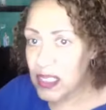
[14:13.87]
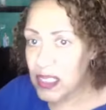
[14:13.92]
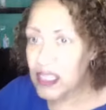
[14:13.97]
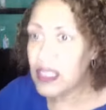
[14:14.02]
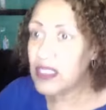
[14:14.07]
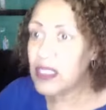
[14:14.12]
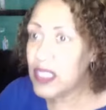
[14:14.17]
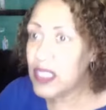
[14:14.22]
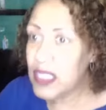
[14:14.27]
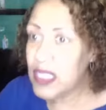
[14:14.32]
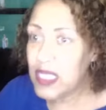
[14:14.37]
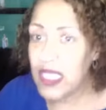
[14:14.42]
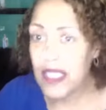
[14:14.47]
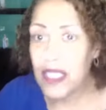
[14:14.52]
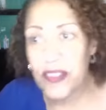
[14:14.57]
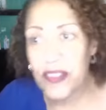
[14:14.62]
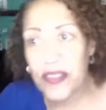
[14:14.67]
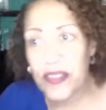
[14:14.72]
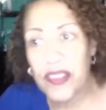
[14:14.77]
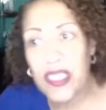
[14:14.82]
good
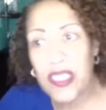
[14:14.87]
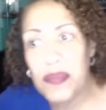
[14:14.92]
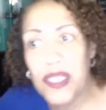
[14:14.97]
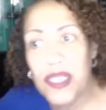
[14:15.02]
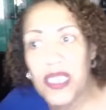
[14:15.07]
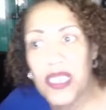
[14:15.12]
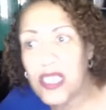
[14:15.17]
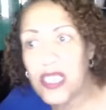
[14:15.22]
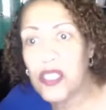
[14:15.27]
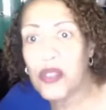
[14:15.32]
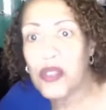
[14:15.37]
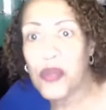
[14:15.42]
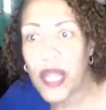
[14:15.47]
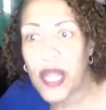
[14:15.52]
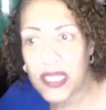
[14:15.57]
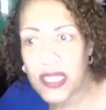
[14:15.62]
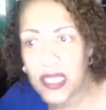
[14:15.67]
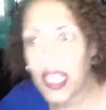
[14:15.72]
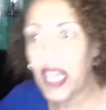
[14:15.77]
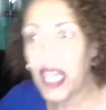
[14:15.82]
10-15 minutes in
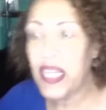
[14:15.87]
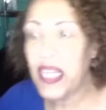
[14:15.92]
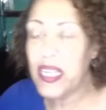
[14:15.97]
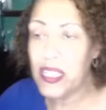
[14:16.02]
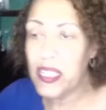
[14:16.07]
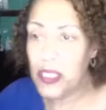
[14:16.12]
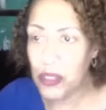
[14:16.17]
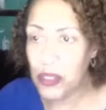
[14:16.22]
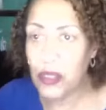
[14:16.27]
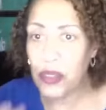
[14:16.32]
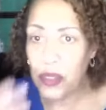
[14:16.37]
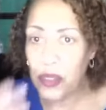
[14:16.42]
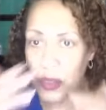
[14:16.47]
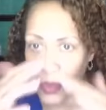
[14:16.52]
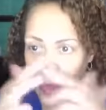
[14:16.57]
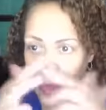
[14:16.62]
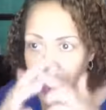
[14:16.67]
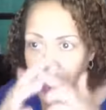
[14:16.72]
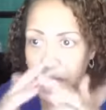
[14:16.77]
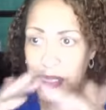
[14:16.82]
direct sun and you're
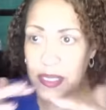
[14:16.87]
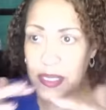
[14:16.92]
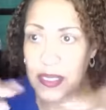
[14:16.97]
going to